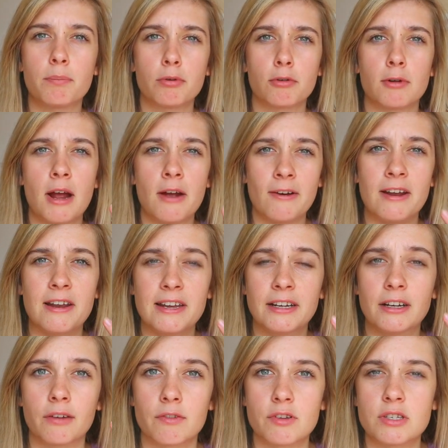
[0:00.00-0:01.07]
Pereira and
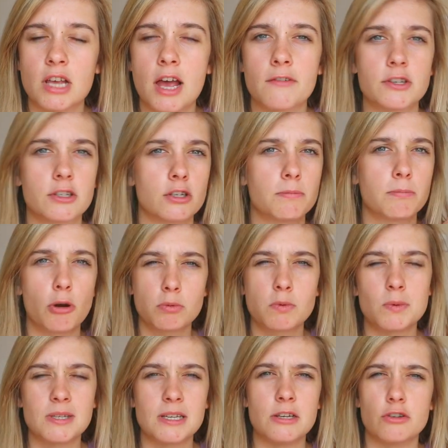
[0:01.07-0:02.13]
Lingard for service because Pogba
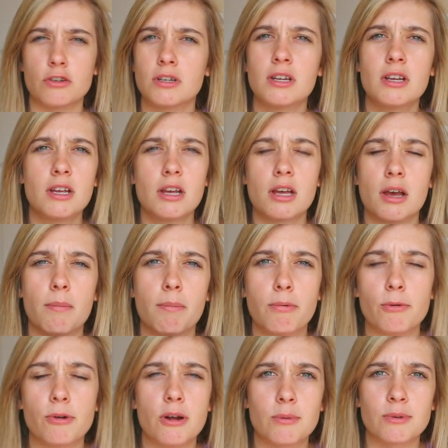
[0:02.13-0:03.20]
was injured and
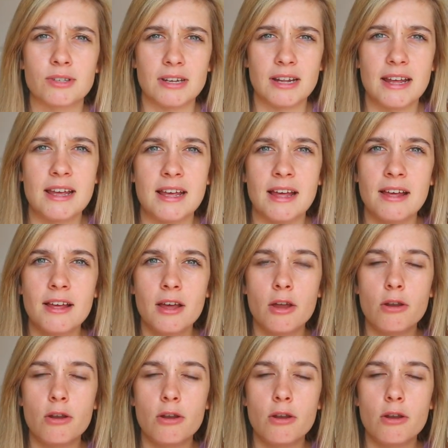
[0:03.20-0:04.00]
Bruno wasn't here.